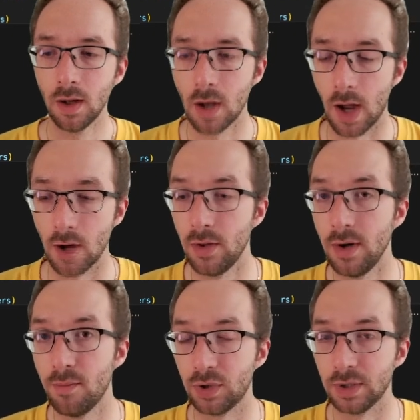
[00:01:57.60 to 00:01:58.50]
Another
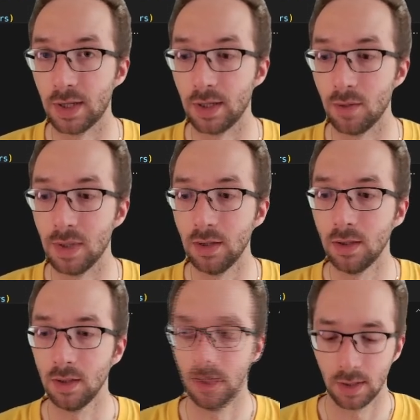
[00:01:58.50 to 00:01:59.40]
important argument
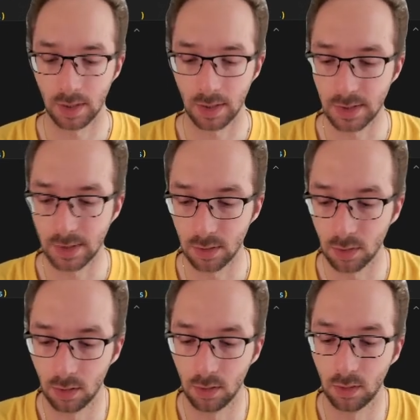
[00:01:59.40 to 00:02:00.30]
is
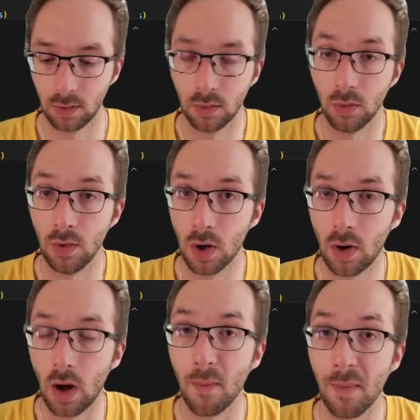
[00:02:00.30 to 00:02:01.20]
to know
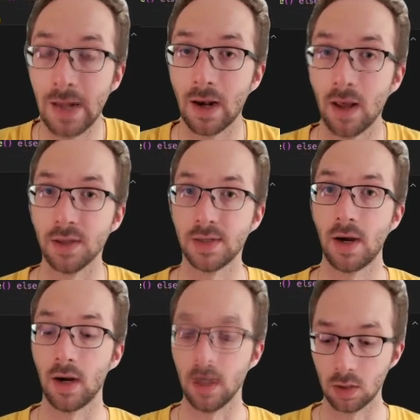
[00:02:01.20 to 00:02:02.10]
how many clients there are
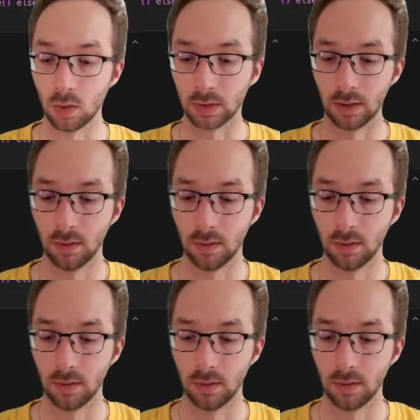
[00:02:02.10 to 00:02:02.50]
in total.